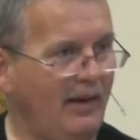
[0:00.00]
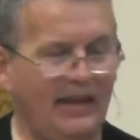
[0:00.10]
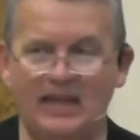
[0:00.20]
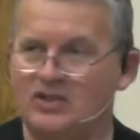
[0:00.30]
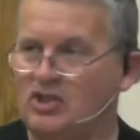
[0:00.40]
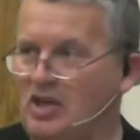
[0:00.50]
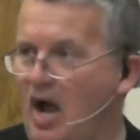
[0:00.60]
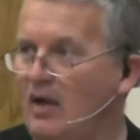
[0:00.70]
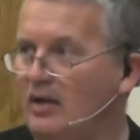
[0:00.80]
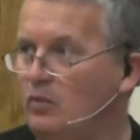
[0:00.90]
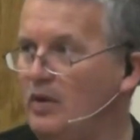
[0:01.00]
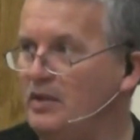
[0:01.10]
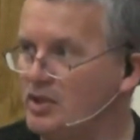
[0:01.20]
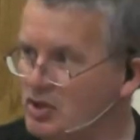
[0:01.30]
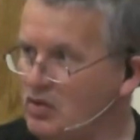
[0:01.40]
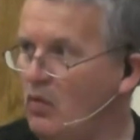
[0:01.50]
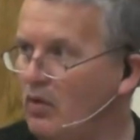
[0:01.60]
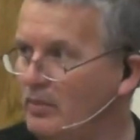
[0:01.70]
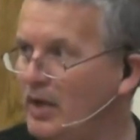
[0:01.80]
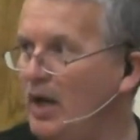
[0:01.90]
And it's solid when the
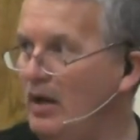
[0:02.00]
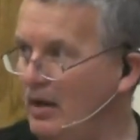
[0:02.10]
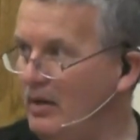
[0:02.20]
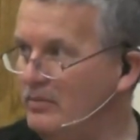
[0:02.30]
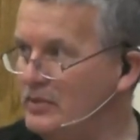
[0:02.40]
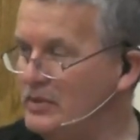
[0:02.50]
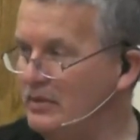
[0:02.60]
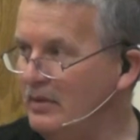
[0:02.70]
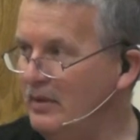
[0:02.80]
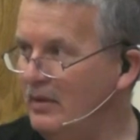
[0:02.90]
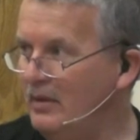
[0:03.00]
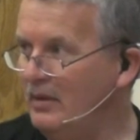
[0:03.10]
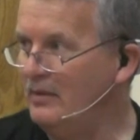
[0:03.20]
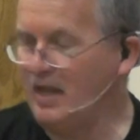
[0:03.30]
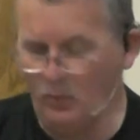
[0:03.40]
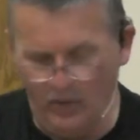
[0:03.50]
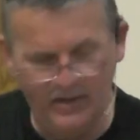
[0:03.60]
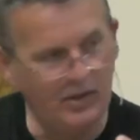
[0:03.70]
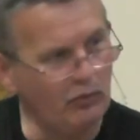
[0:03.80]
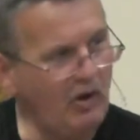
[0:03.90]
storm comes. That
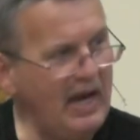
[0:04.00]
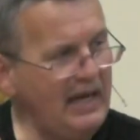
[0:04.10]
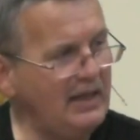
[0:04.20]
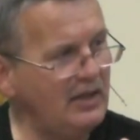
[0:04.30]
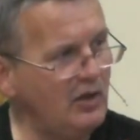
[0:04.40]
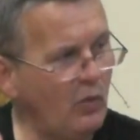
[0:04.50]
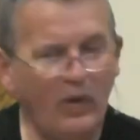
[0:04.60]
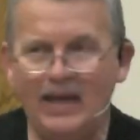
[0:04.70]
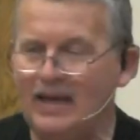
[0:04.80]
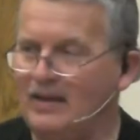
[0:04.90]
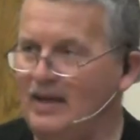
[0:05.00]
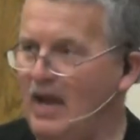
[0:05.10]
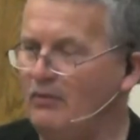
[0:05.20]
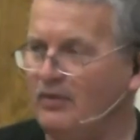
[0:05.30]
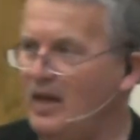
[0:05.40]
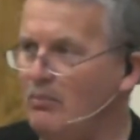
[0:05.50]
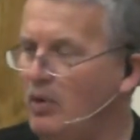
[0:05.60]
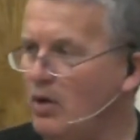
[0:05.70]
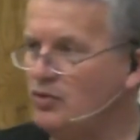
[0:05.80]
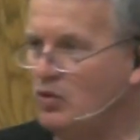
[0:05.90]
when the rain and the wind and everything
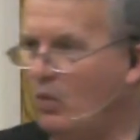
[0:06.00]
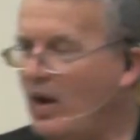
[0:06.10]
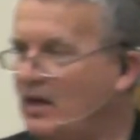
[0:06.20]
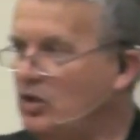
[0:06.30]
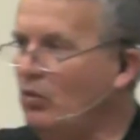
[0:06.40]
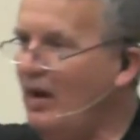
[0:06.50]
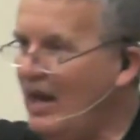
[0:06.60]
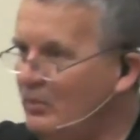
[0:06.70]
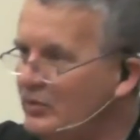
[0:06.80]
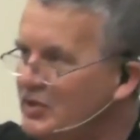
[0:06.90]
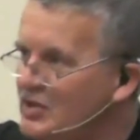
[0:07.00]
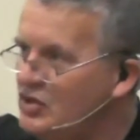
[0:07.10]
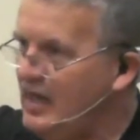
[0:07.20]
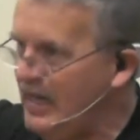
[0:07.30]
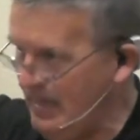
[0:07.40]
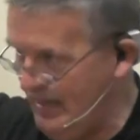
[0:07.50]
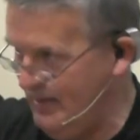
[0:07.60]
blows your way, you're able to stand.